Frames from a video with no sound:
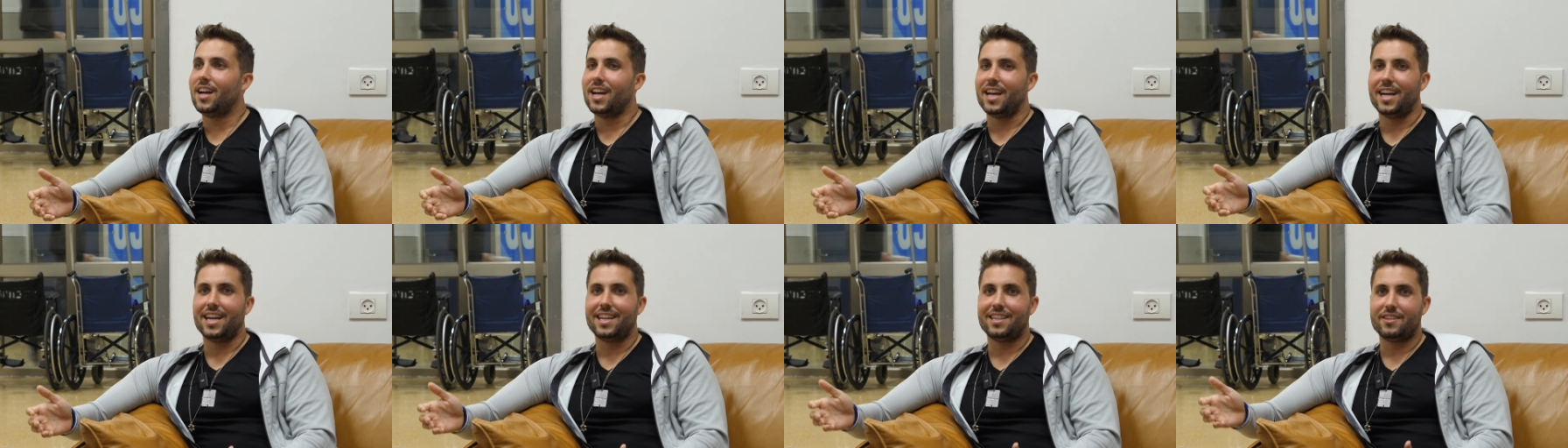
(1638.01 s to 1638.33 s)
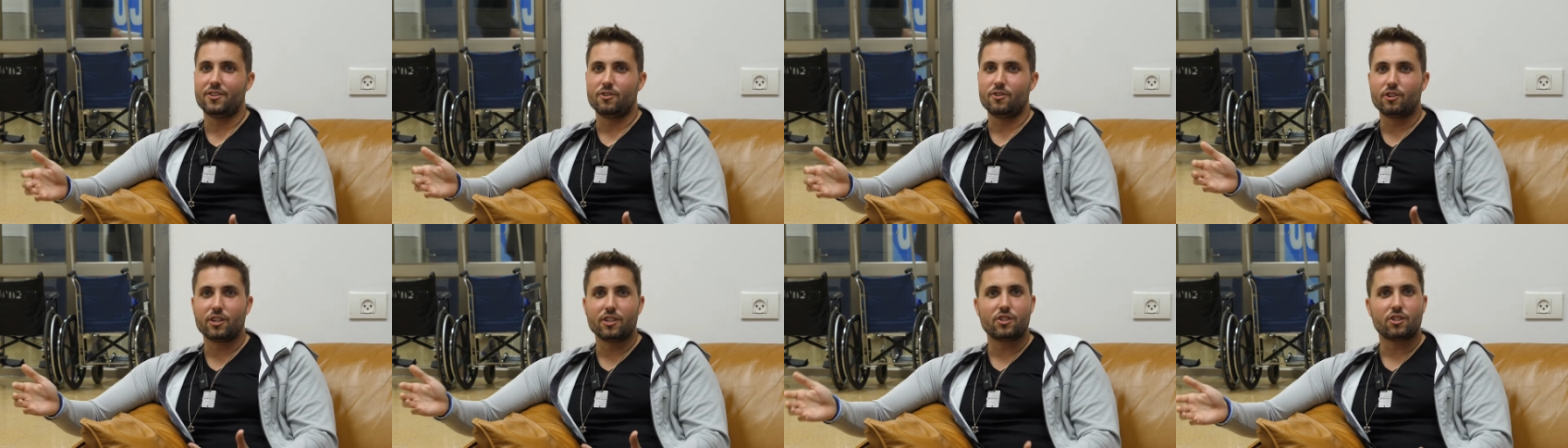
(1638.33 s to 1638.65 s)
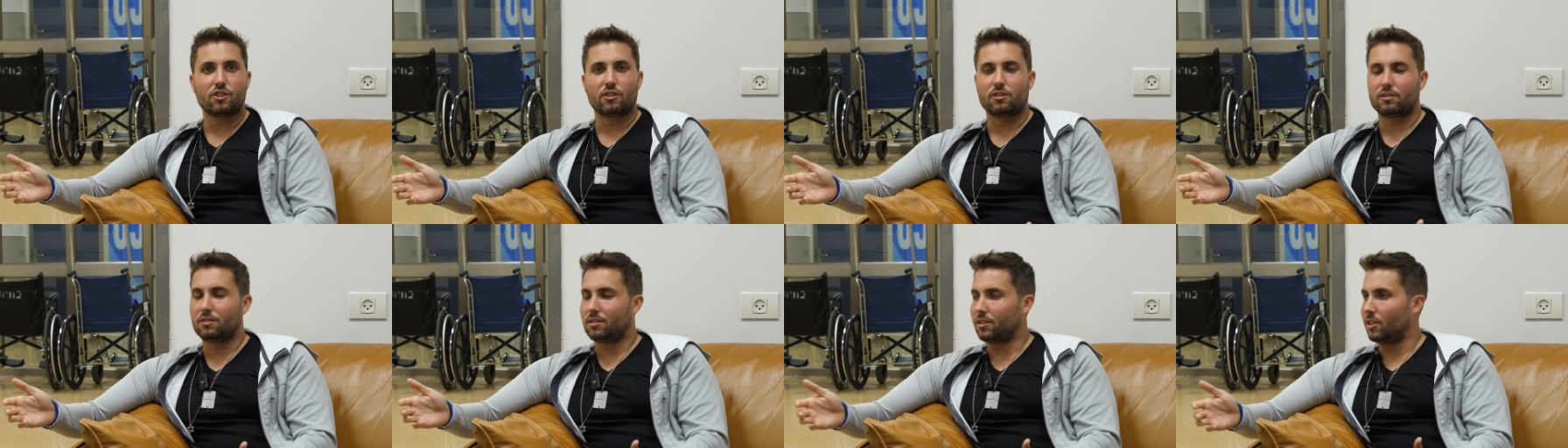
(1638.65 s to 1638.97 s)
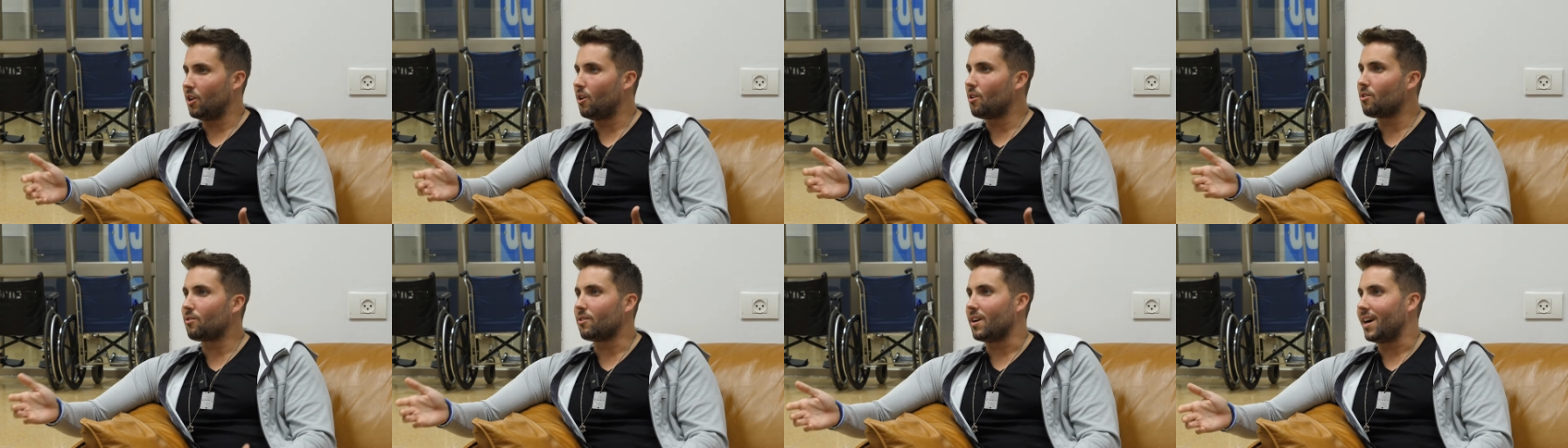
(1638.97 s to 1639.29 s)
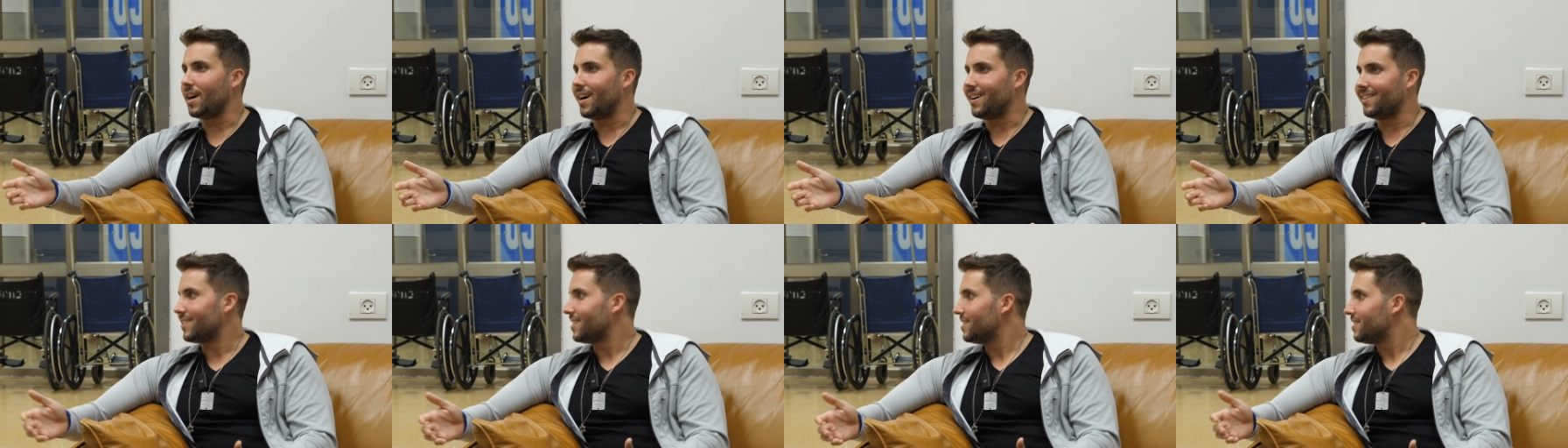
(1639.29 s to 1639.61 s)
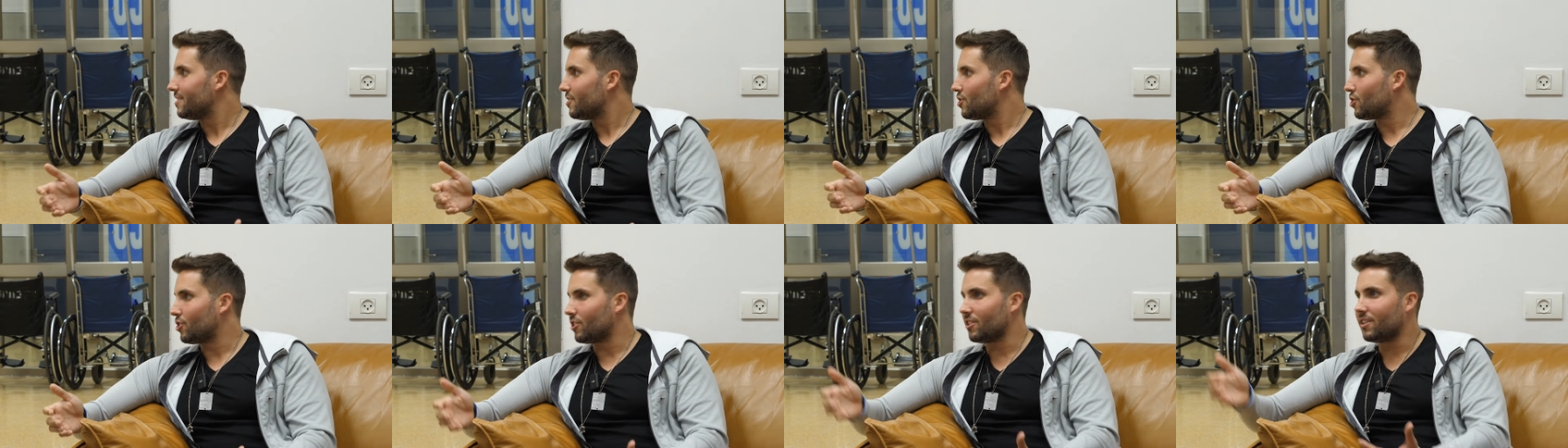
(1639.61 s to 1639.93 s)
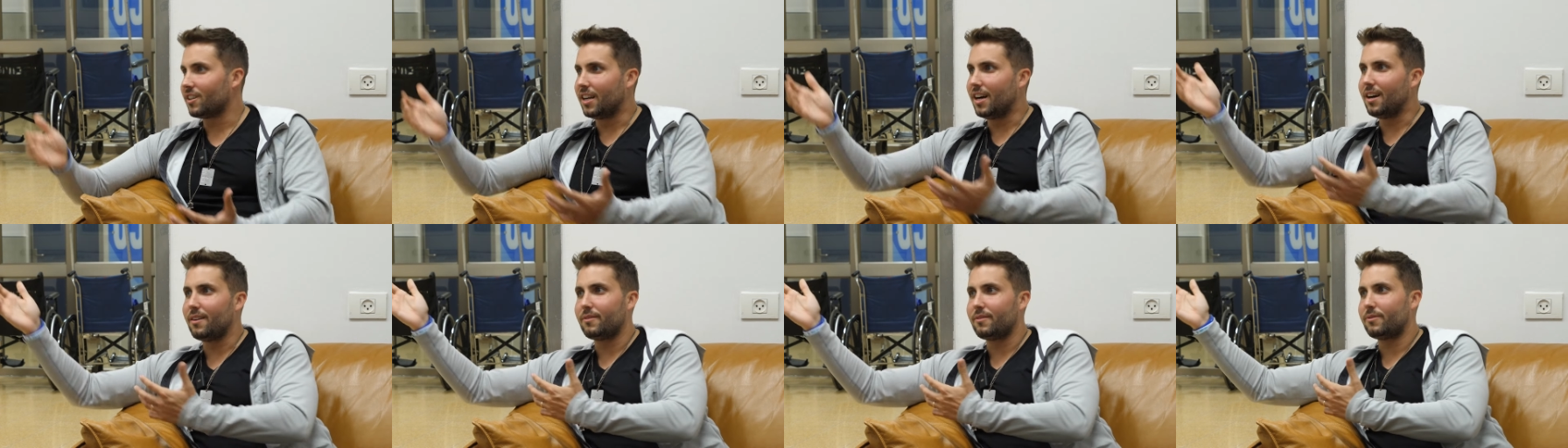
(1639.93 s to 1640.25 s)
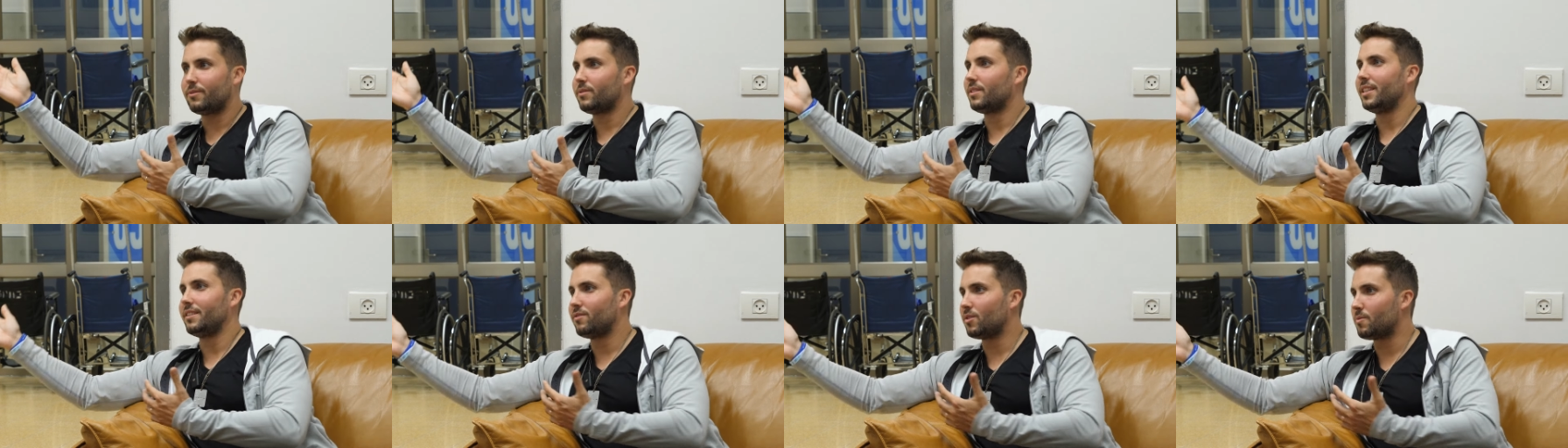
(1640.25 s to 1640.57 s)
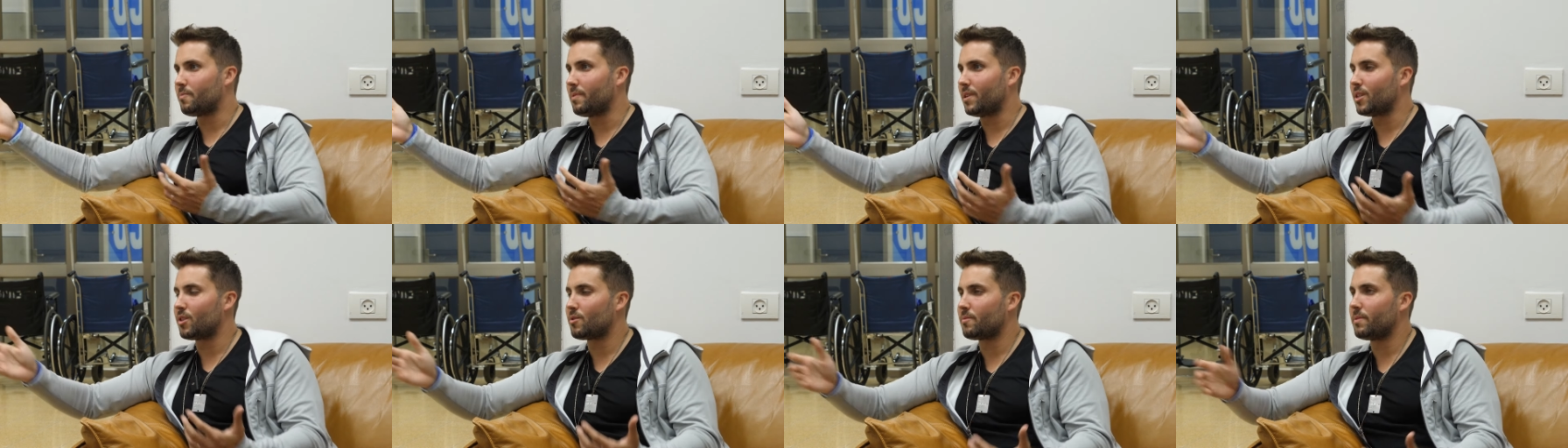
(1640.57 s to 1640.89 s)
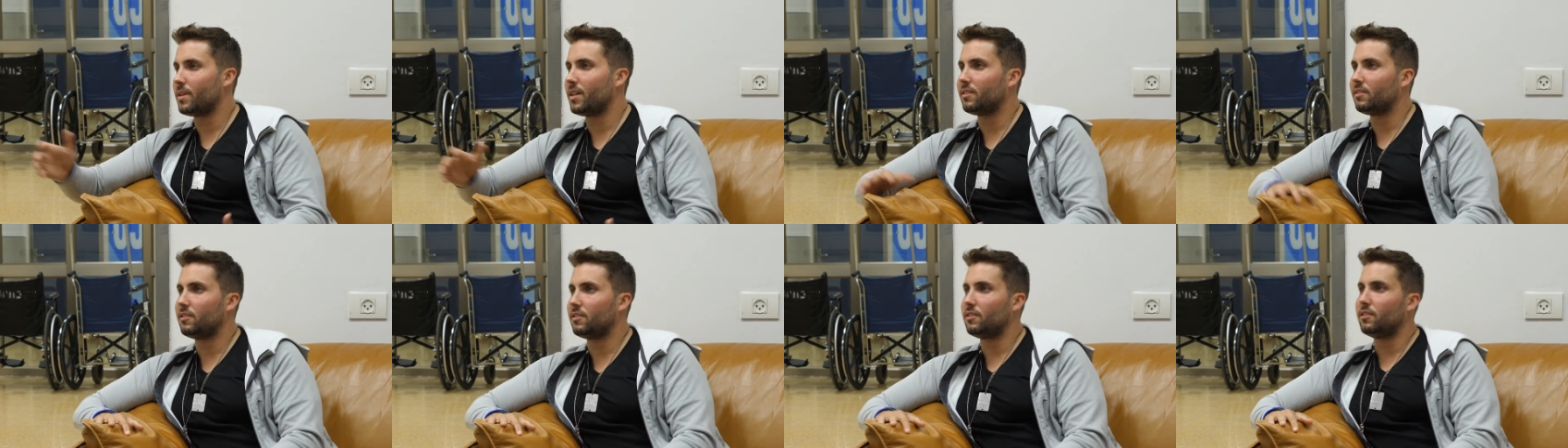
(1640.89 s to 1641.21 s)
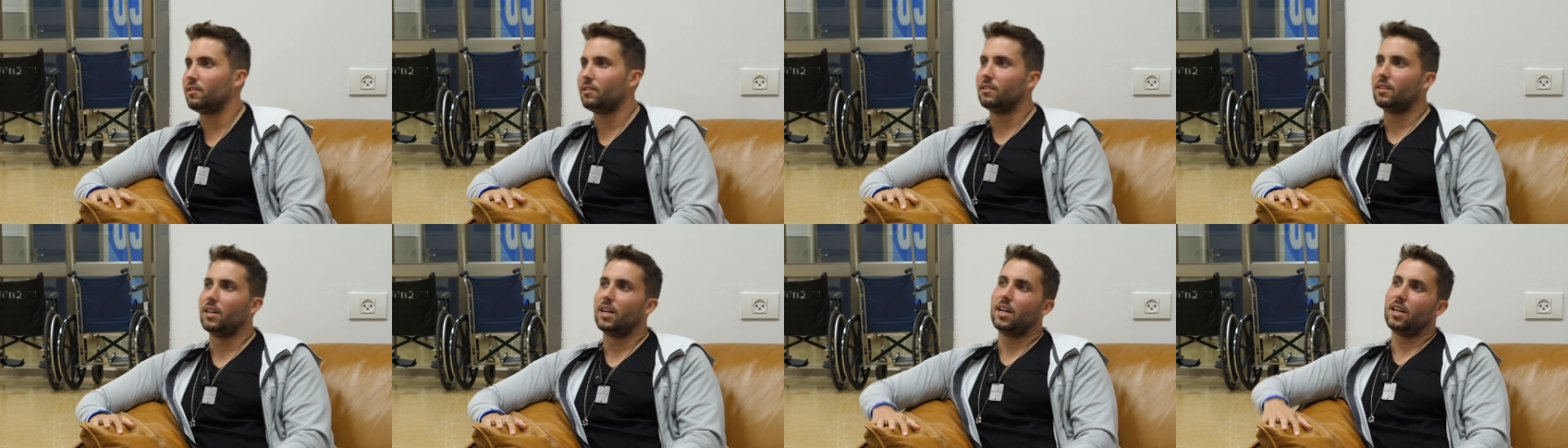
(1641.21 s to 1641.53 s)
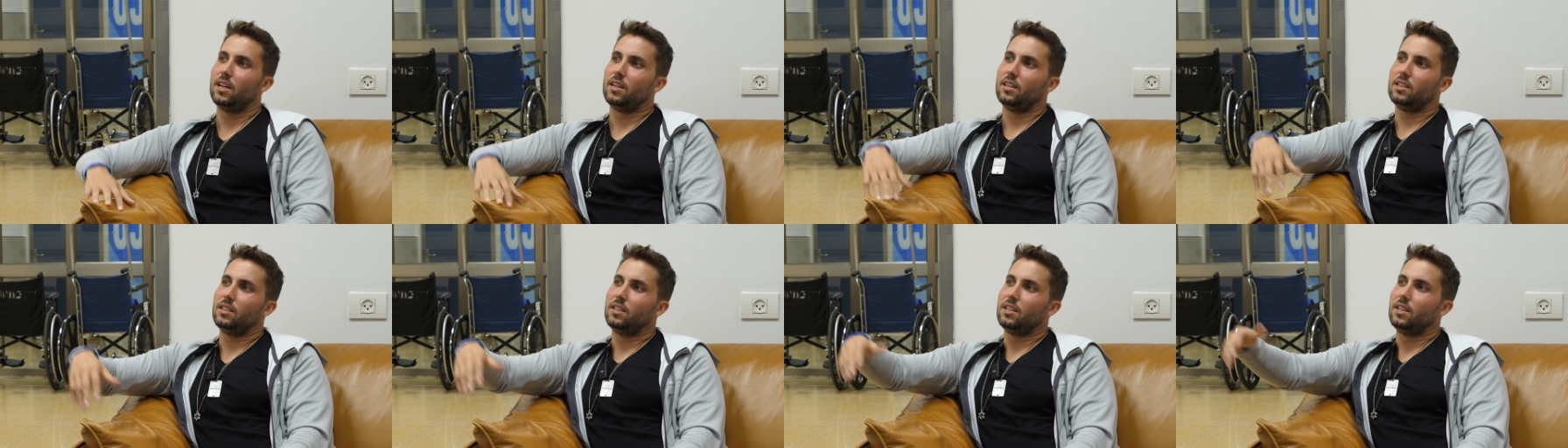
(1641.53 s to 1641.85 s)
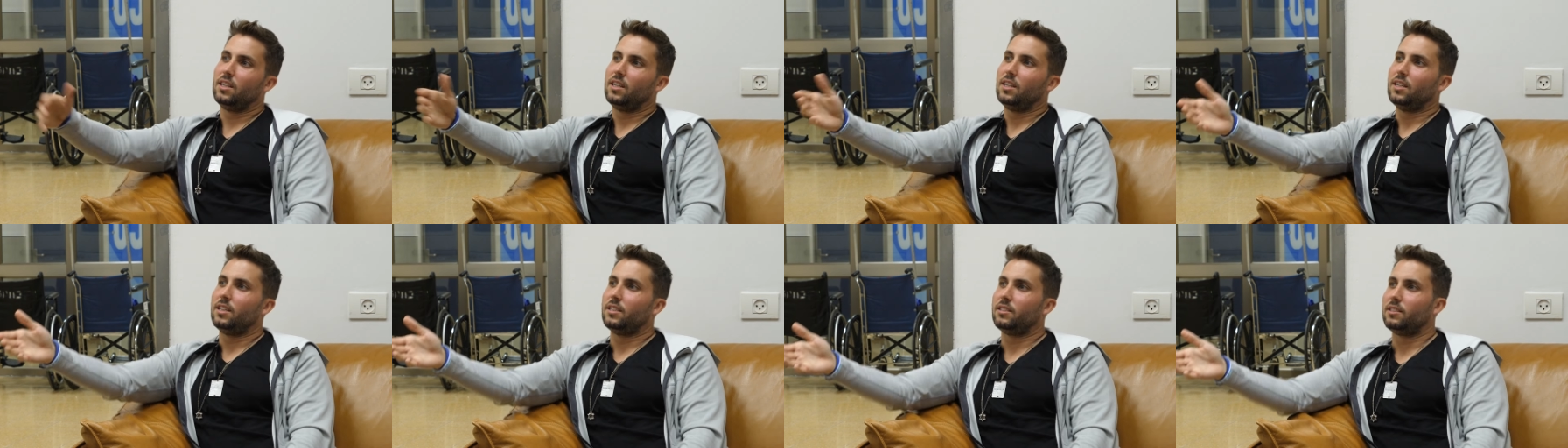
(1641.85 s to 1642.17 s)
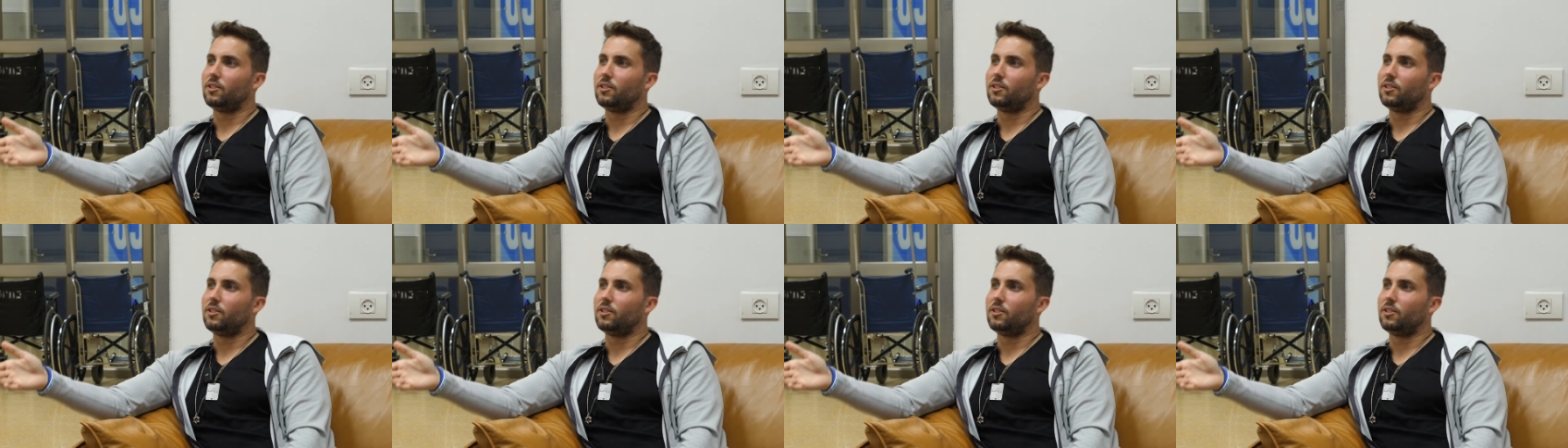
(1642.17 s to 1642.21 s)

and you can just go around and sure enough give sponge baths to, uh,